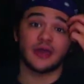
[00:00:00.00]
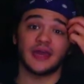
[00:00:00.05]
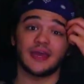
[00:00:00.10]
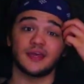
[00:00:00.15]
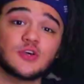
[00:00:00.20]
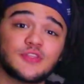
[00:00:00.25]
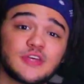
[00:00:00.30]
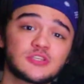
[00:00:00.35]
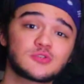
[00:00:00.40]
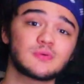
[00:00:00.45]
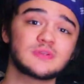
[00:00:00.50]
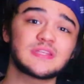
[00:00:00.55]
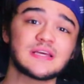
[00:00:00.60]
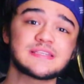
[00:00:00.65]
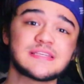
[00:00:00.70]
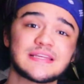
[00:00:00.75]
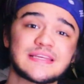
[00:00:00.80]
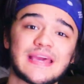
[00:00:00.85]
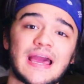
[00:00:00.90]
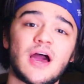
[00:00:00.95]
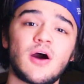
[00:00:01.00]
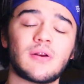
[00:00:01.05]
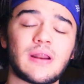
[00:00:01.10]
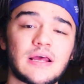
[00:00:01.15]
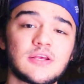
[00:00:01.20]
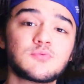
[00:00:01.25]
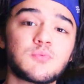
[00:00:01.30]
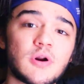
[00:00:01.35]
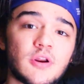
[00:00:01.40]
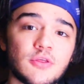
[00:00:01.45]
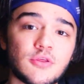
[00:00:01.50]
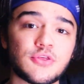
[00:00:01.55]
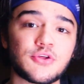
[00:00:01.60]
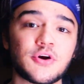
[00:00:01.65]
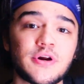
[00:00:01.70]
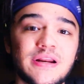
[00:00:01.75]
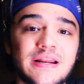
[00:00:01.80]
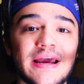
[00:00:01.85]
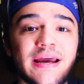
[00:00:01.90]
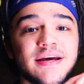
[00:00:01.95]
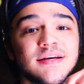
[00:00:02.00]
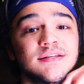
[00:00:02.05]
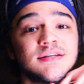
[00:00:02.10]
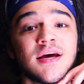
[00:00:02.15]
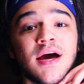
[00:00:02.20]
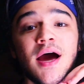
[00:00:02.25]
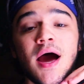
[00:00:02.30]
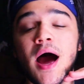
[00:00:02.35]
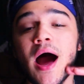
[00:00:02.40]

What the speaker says: okay, so this one doesn't count as one of the 30 days.